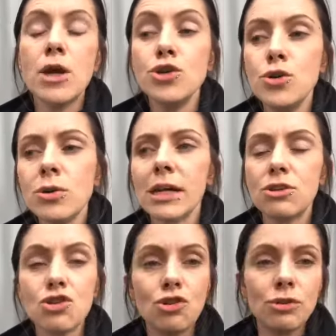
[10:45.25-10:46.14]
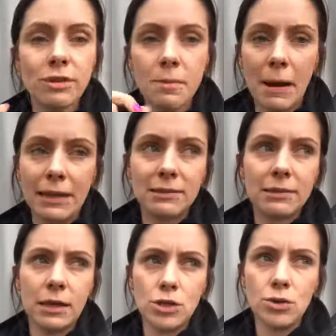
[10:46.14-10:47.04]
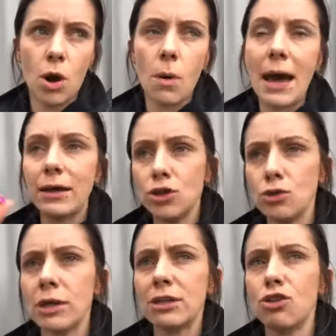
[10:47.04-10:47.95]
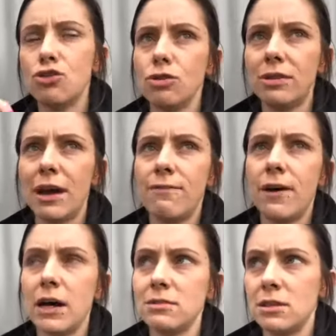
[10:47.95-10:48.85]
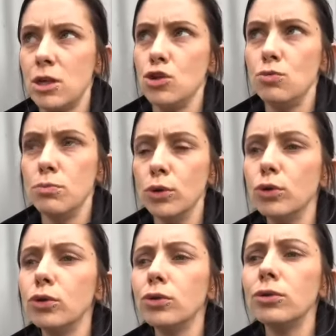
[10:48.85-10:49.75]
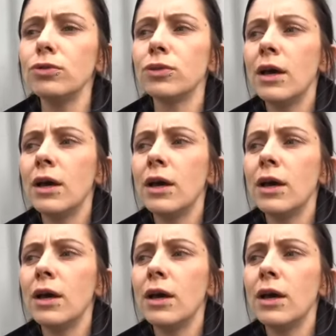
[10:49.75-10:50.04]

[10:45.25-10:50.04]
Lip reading: You get to choose the pace that you go at. You get to choose how fast that you move.